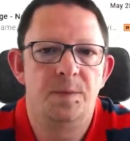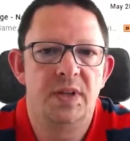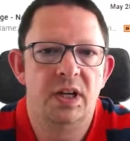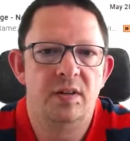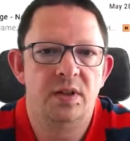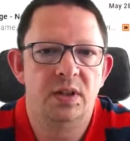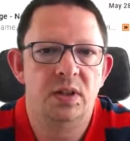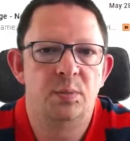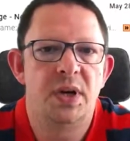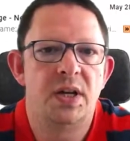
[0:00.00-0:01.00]
delivered in
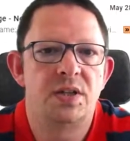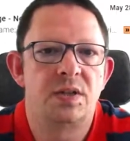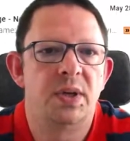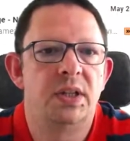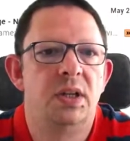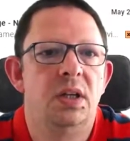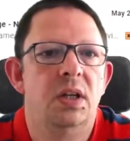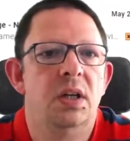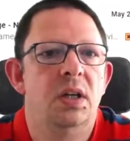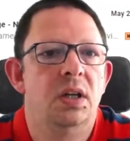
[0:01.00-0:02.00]
the past. But
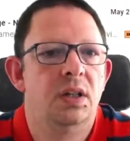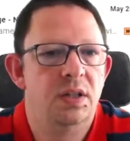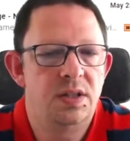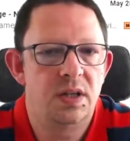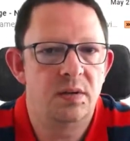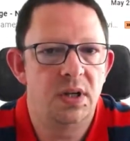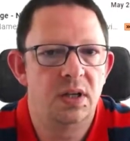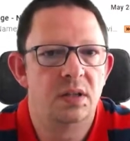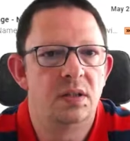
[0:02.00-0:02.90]
this email